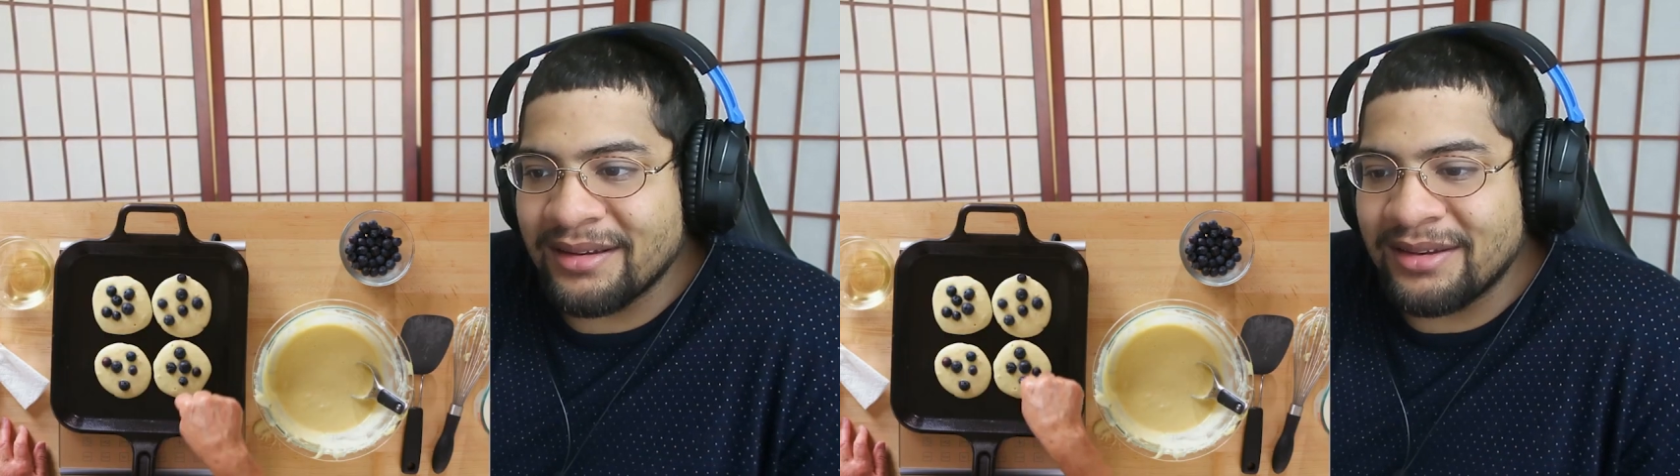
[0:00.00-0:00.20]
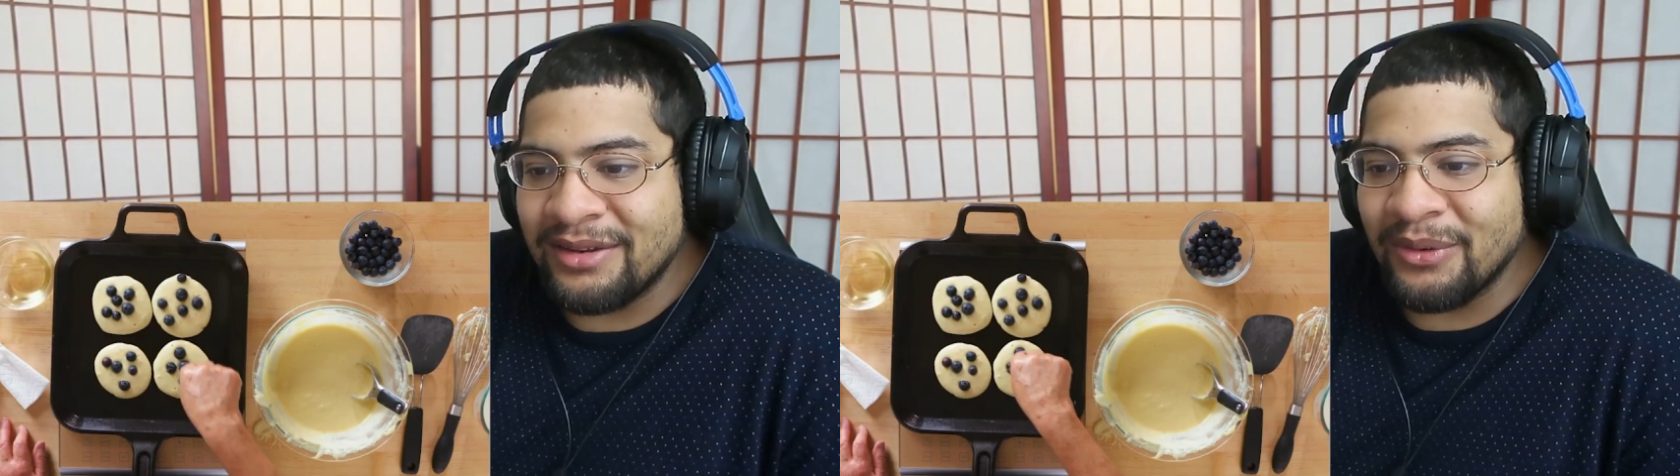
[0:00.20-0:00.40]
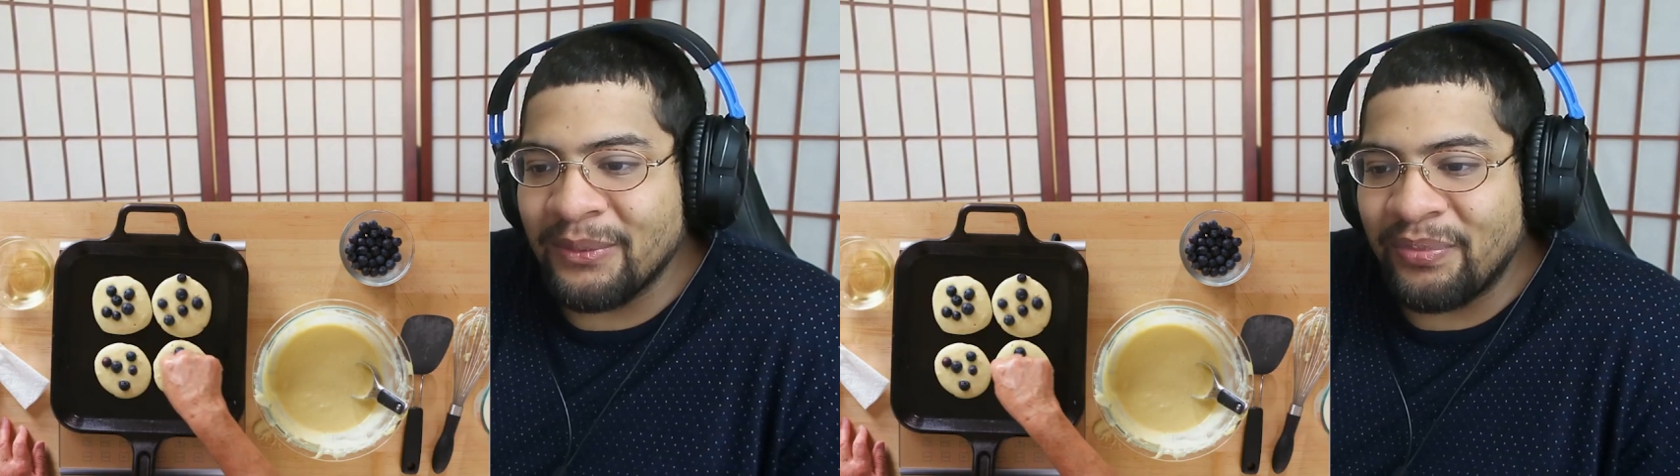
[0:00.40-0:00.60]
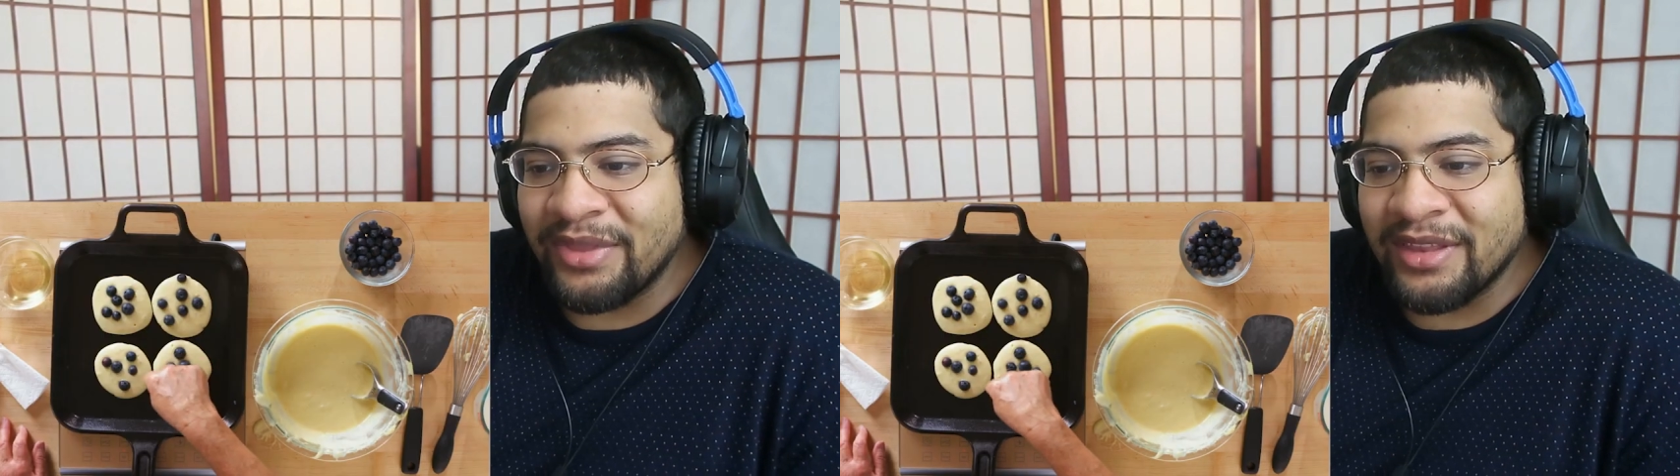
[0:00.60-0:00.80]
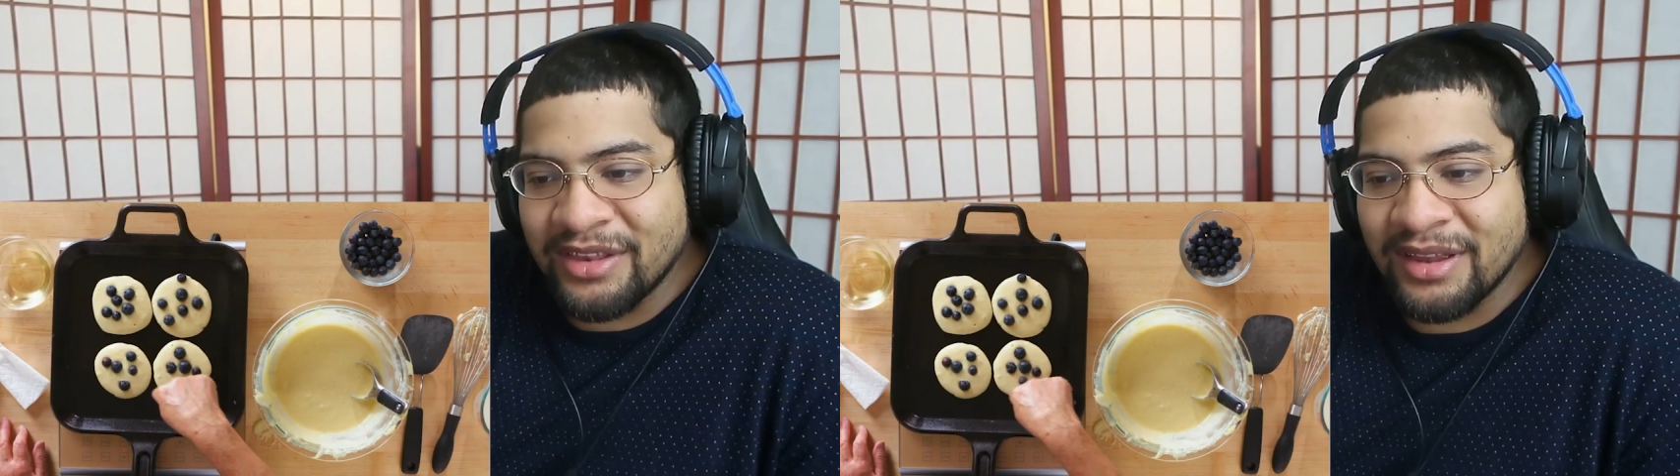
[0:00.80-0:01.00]
when you do, see
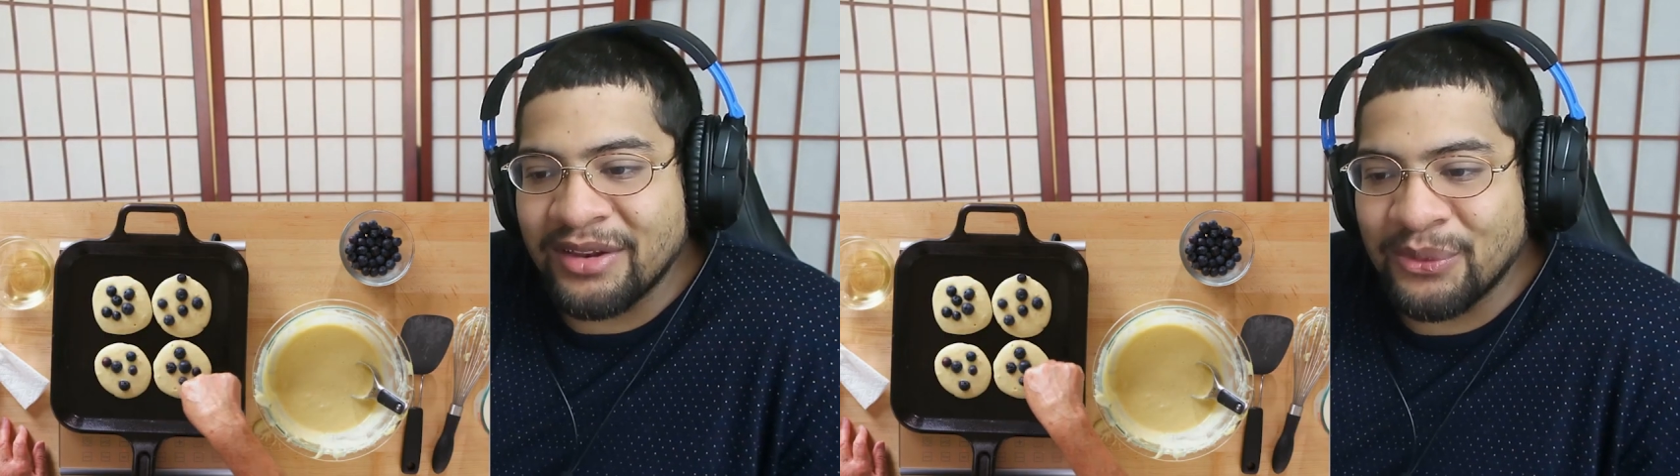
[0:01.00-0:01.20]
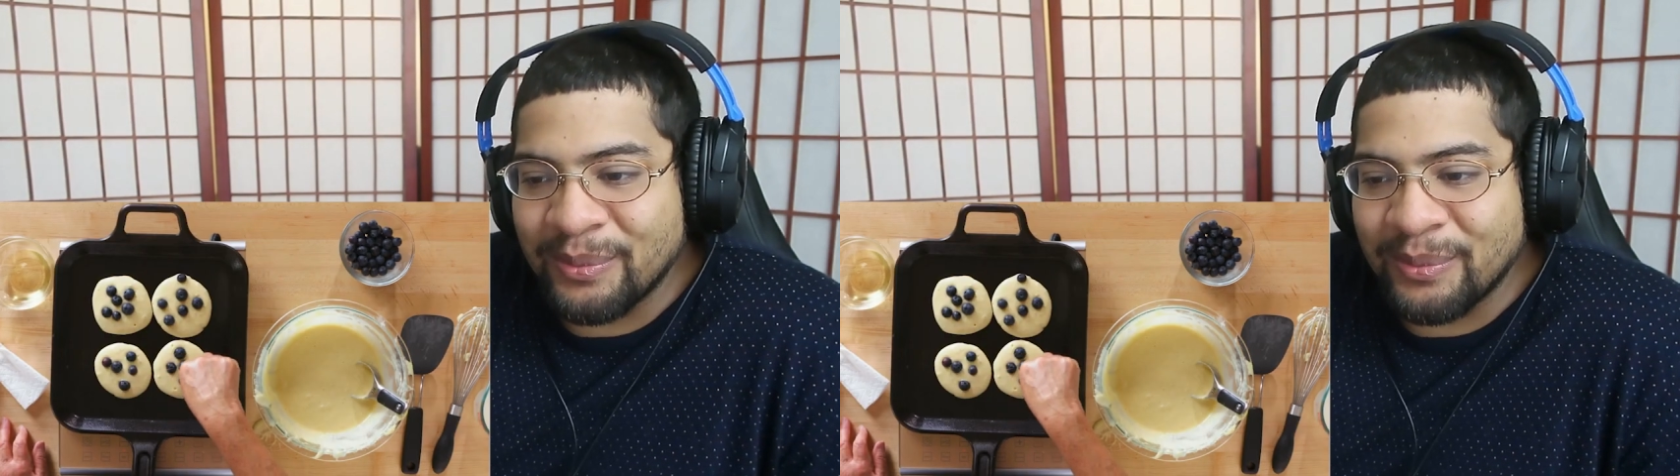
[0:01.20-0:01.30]
lots do it